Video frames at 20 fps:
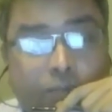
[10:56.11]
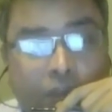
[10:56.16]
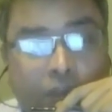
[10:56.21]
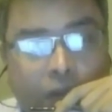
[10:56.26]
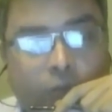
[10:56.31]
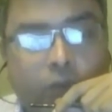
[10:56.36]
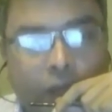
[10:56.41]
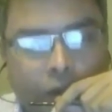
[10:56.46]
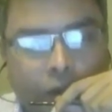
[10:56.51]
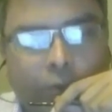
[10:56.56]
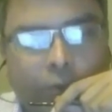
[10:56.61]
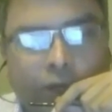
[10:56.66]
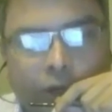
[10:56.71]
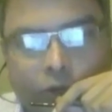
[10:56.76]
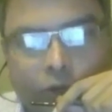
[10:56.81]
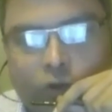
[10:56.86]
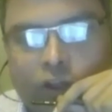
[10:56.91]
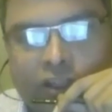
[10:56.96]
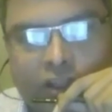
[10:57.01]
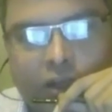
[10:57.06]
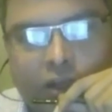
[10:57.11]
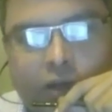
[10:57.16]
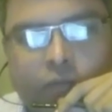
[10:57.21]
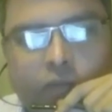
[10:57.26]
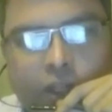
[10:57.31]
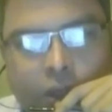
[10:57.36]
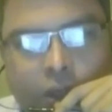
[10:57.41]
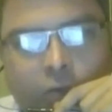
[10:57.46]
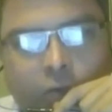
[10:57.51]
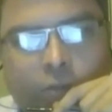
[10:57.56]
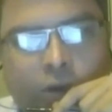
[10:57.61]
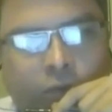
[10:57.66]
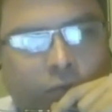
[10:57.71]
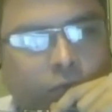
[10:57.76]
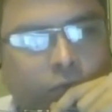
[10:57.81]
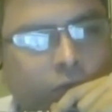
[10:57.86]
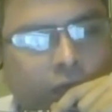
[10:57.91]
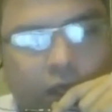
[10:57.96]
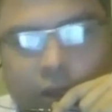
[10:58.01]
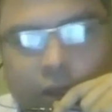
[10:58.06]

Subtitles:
We have been doing that. We have been very